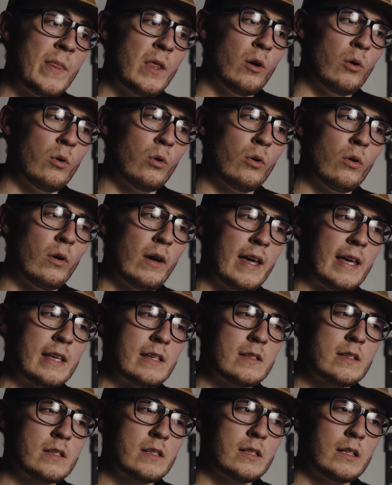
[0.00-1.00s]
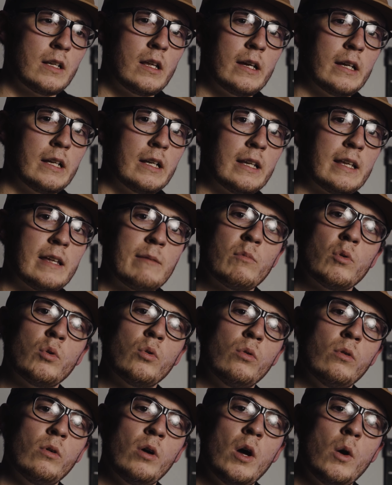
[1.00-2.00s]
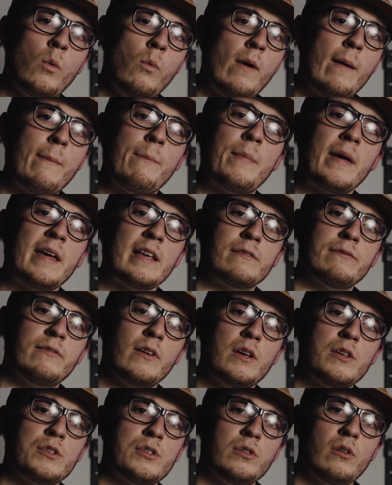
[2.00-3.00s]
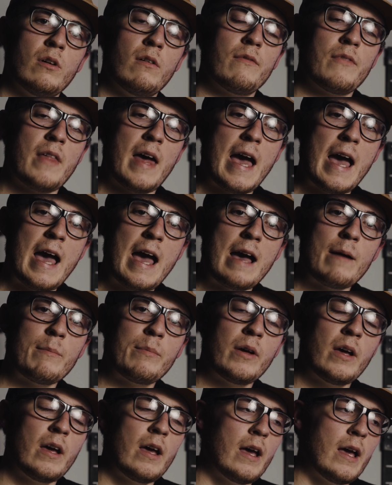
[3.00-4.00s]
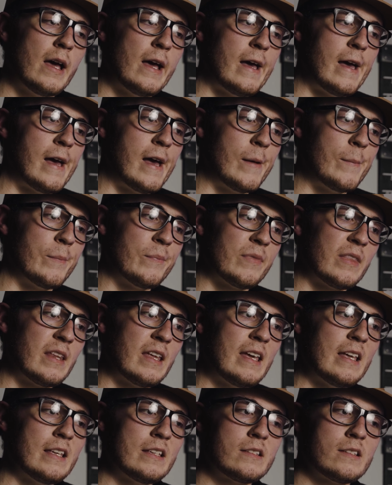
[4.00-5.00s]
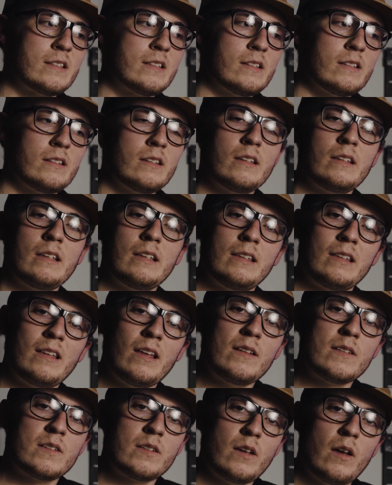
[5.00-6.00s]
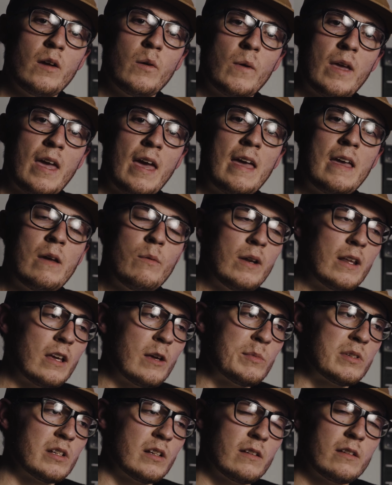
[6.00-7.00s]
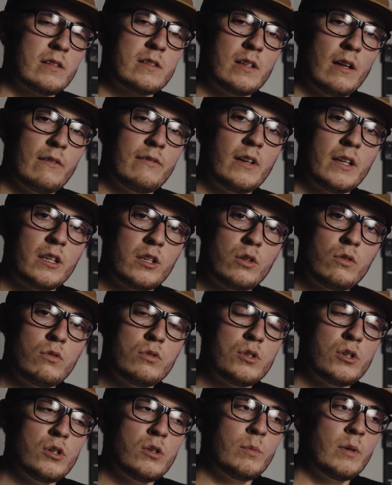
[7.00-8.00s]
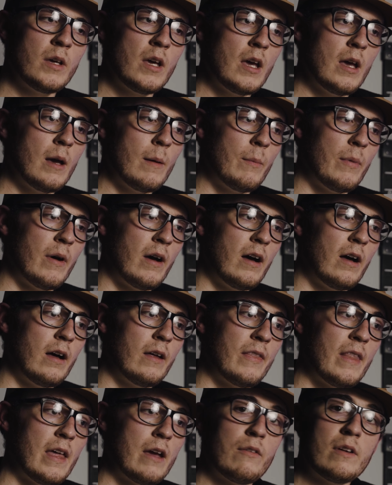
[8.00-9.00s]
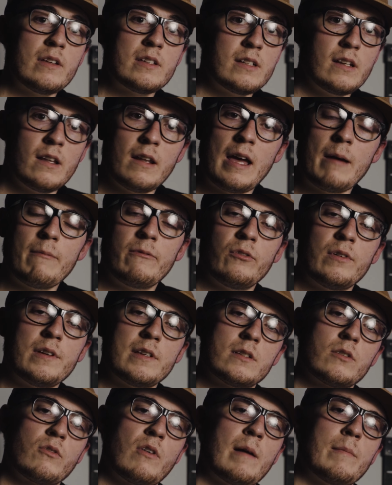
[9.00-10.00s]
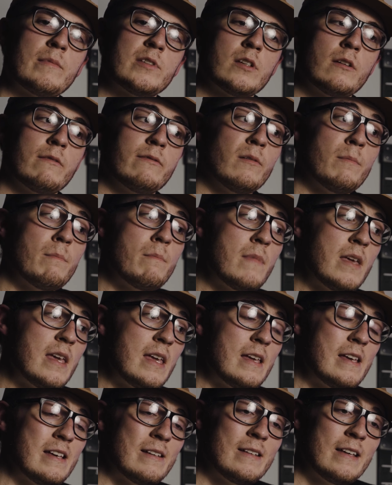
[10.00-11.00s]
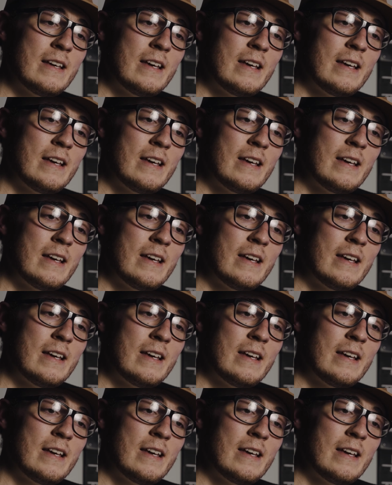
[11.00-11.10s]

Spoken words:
or a slightly more web-based version of that app. It does okay when it comes to stuff like YouTube, but there isn't an app for Instagram, so for me,